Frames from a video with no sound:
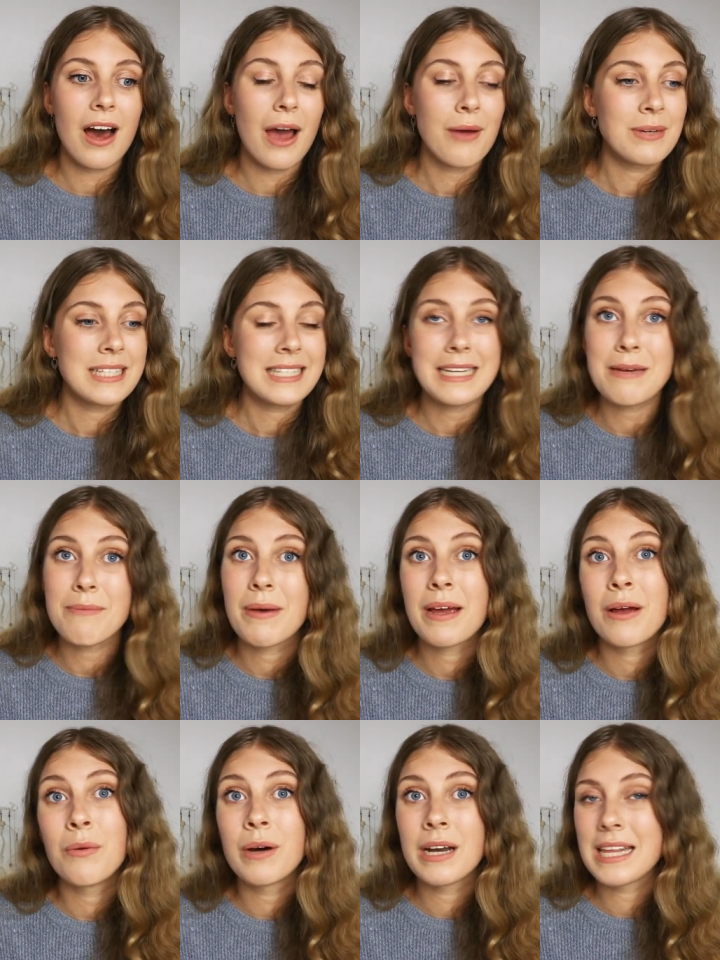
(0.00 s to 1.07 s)
I was
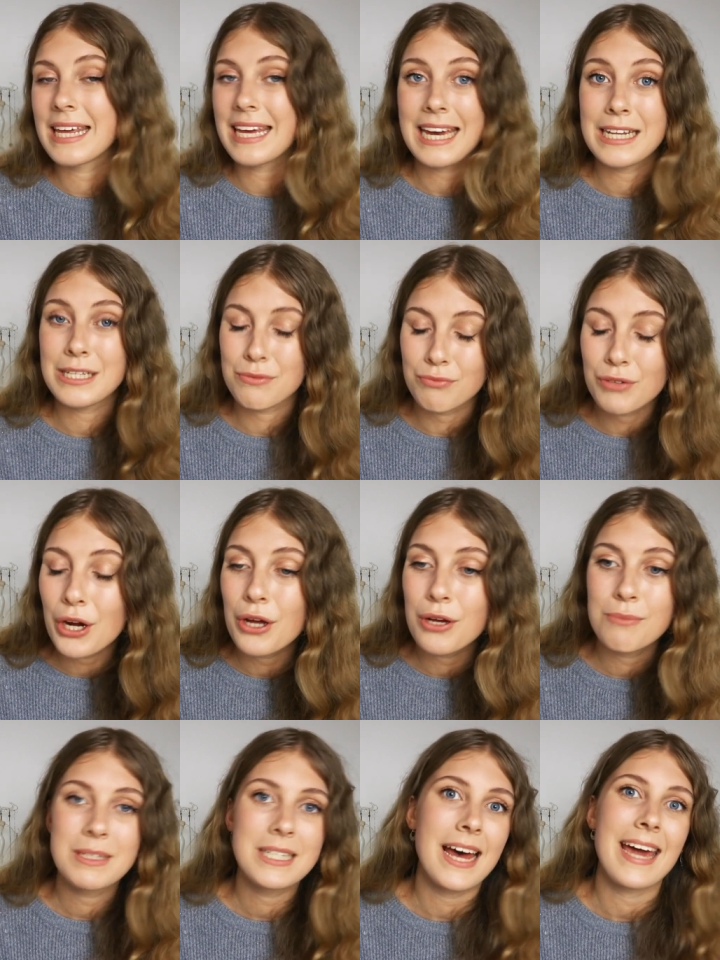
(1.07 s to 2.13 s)
sleeping in one of the kids'
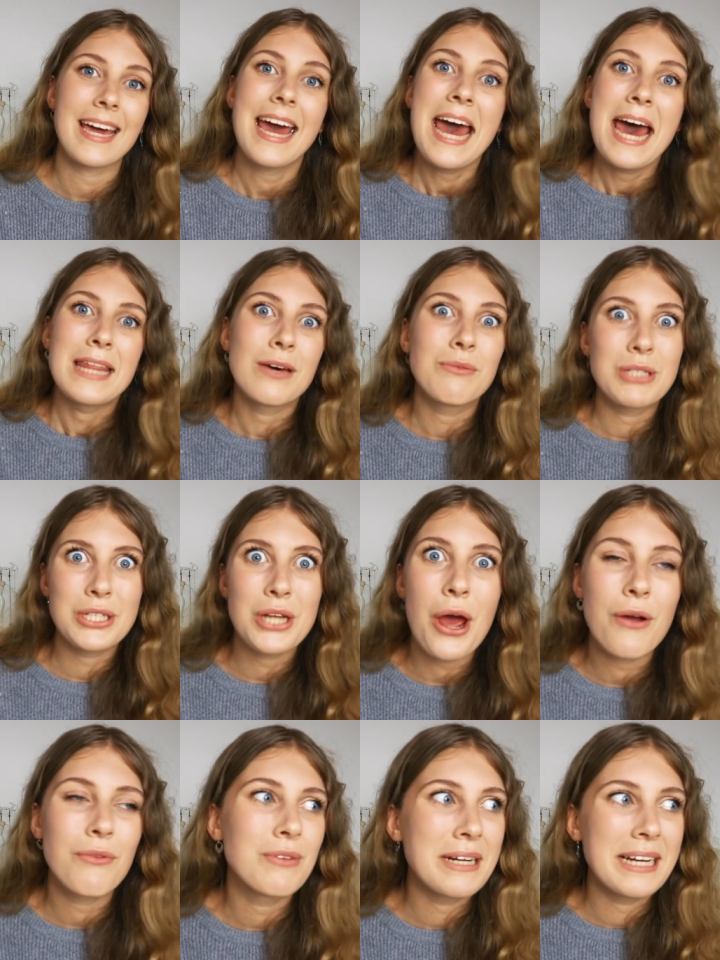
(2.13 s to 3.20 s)
rooms. Like there was
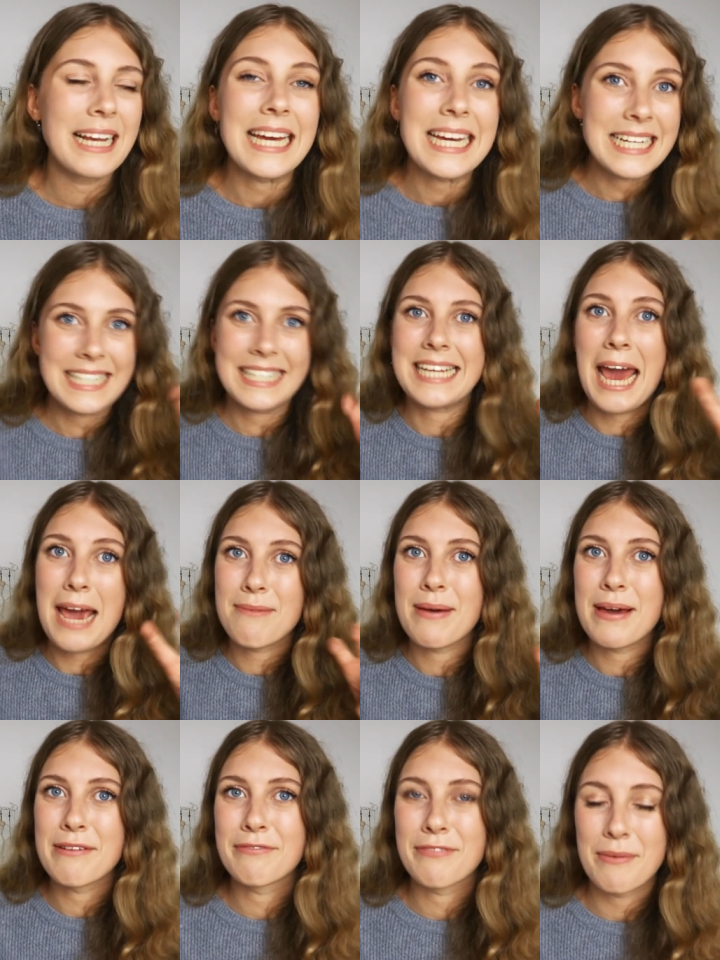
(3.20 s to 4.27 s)
no really
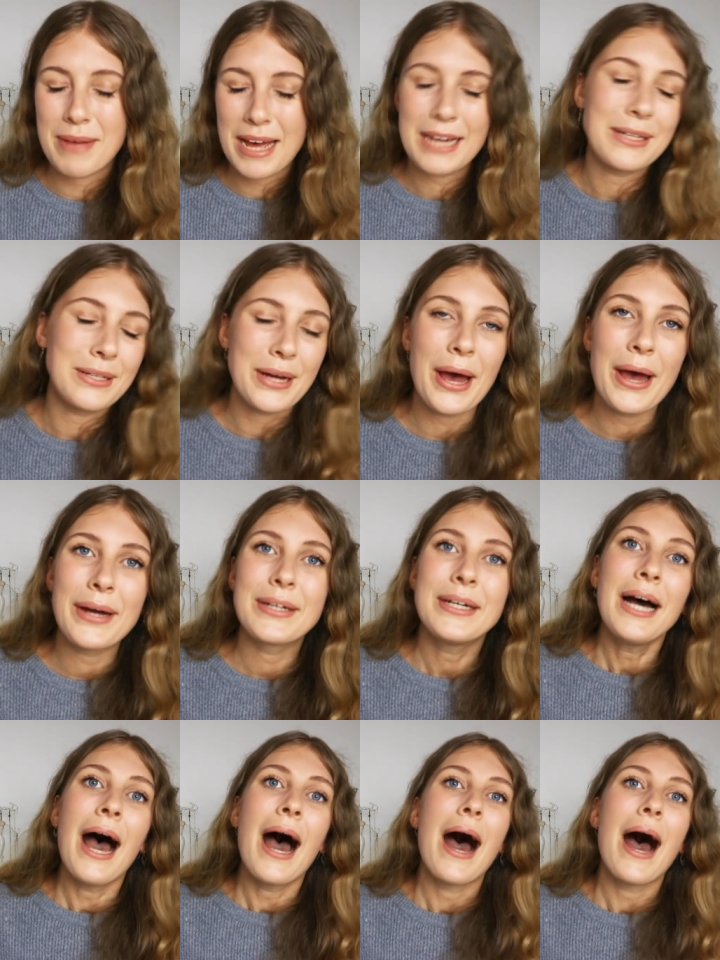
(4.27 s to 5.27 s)
escaping from it, you know?